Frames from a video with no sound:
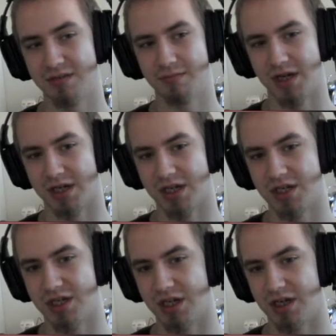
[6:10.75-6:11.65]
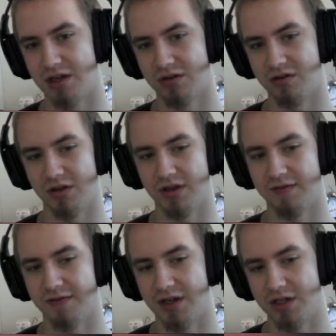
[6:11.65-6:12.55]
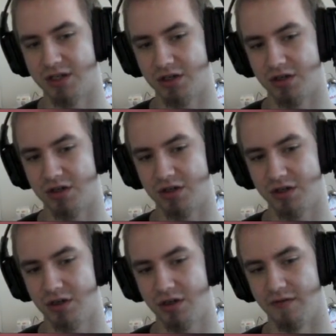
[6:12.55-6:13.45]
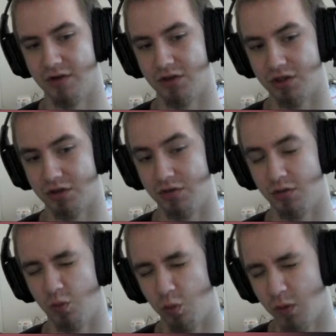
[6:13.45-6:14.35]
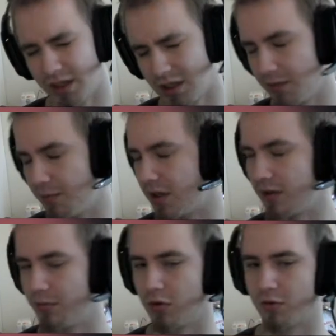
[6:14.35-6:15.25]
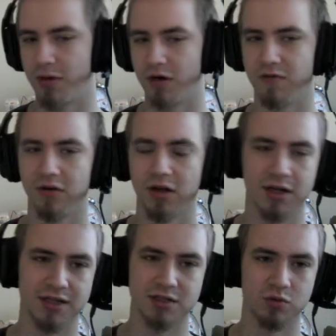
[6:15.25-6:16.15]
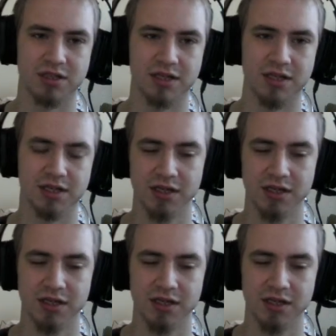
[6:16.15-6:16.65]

package and Calling the Finishers version will be more powerful unless we see